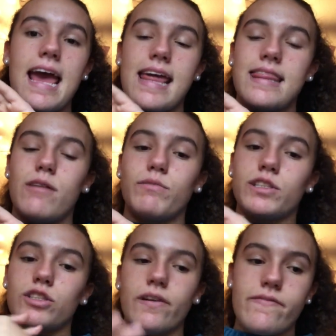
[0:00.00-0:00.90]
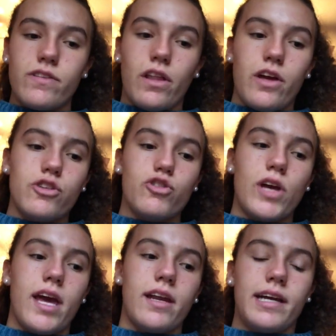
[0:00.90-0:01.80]
and then we served lunch,
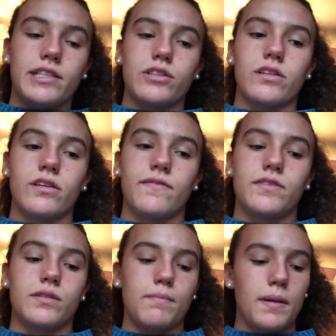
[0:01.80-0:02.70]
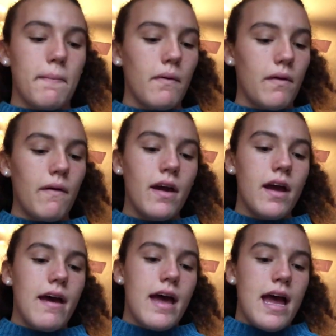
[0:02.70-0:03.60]
and I served some people.
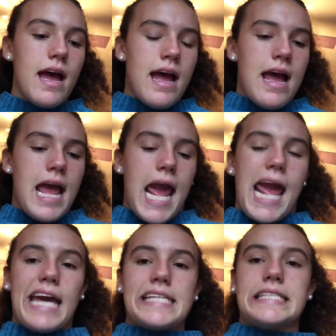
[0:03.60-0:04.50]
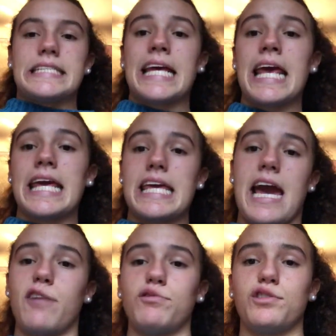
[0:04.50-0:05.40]
And
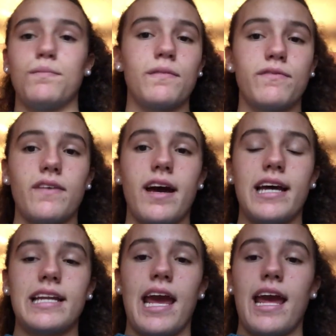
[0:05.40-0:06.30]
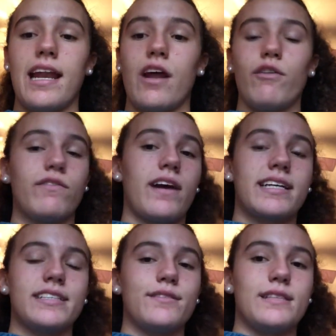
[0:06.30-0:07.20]
yeah, it was super fun, and hopefully I
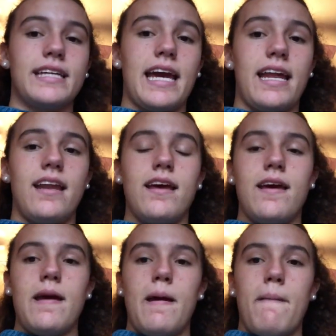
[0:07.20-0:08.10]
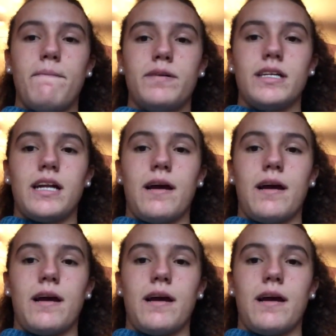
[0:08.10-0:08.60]
can do it again. But